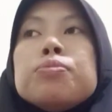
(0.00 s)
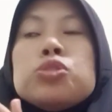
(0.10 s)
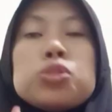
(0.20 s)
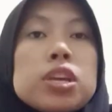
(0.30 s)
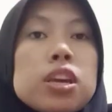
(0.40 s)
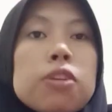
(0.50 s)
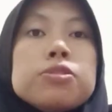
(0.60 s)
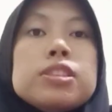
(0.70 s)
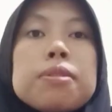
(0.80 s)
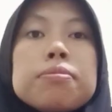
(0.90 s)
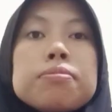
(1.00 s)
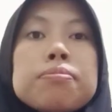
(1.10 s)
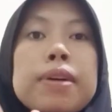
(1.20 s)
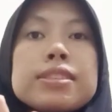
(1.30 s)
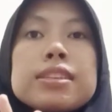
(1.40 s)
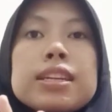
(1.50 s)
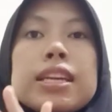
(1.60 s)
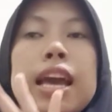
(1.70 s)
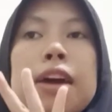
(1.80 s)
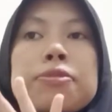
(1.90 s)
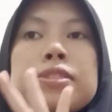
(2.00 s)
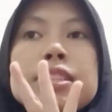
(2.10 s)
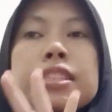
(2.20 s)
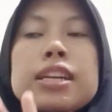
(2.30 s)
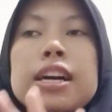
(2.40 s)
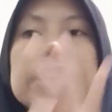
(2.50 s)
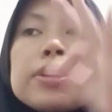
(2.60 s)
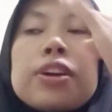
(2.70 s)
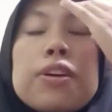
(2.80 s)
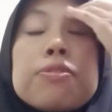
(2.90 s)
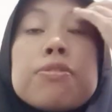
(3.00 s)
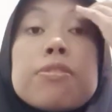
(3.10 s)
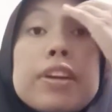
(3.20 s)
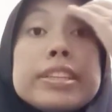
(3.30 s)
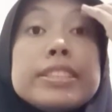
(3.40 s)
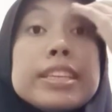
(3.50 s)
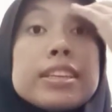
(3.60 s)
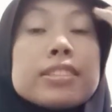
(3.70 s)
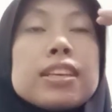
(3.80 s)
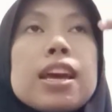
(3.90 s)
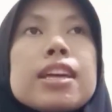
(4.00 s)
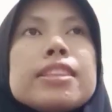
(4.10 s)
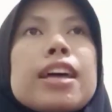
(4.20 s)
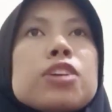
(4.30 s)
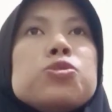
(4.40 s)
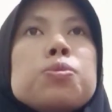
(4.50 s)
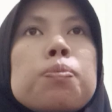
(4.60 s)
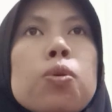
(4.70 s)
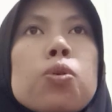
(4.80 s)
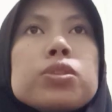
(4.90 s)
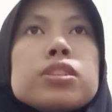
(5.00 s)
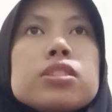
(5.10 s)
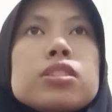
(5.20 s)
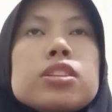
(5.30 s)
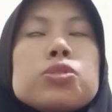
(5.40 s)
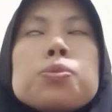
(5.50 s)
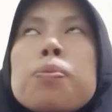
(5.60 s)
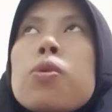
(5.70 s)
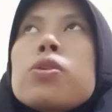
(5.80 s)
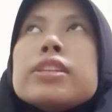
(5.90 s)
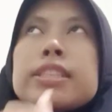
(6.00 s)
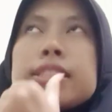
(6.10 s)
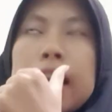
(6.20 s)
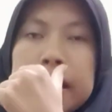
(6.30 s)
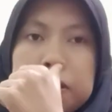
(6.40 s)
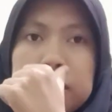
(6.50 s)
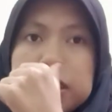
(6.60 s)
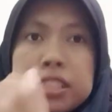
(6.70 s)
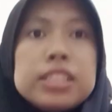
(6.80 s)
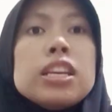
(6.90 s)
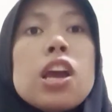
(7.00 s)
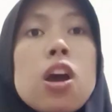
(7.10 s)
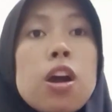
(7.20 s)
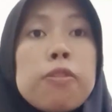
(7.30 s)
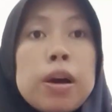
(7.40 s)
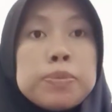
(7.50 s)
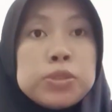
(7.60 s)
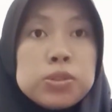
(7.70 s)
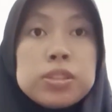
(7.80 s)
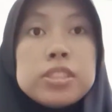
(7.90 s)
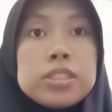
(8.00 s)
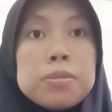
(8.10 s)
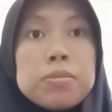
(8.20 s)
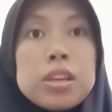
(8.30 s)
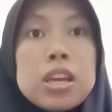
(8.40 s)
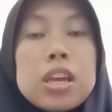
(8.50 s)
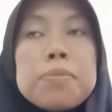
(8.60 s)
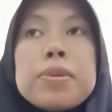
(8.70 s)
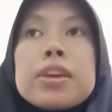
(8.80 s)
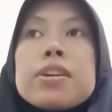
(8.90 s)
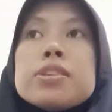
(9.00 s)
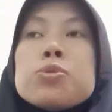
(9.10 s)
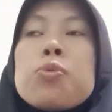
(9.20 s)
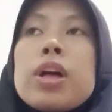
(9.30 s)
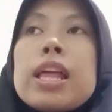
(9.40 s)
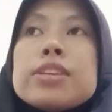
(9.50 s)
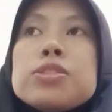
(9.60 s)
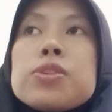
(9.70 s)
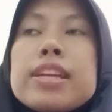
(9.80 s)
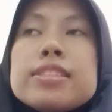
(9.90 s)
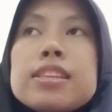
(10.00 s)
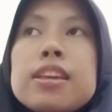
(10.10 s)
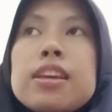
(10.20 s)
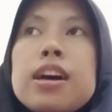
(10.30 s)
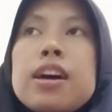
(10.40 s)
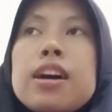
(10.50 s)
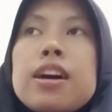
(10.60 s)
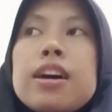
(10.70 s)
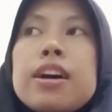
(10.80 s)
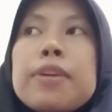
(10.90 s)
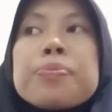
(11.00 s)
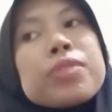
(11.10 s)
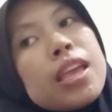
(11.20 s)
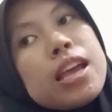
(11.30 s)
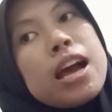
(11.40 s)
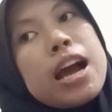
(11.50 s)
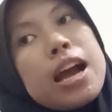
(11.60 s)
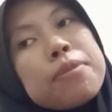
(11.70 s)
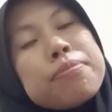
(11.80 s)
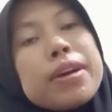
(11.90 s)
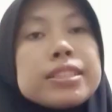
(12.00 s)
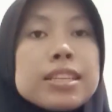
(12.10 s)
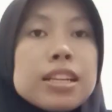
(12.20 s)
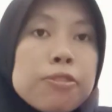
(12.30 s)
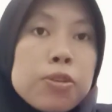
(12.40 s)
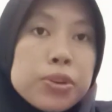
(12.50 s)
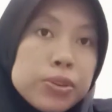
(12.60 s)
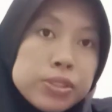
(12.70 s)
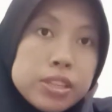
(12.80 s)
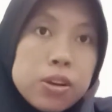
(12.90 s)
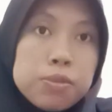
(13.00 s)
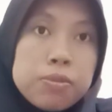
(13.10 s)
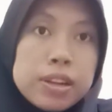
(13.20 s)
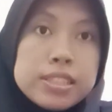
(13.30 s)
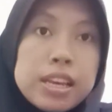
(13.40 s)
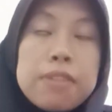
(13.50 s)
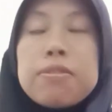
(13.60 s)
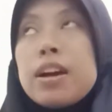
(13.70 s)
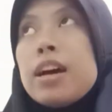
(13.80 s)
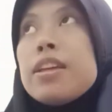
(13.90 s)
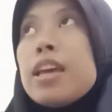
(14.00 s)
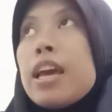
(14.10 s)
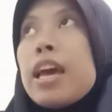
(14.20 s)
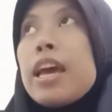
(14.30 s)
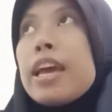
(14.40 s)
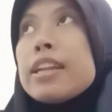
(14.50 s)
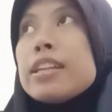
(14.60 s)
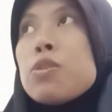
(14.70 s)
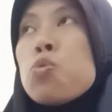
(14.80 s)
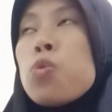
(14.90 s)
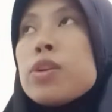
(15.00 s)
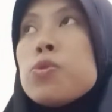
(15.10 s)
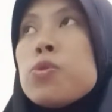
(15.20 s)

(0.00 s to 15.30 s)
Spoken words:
three of them basically have this kind of writings that support this ideology of absurdism. Because, well, as you can see, I'm basically focusing on Franz Kafka, and what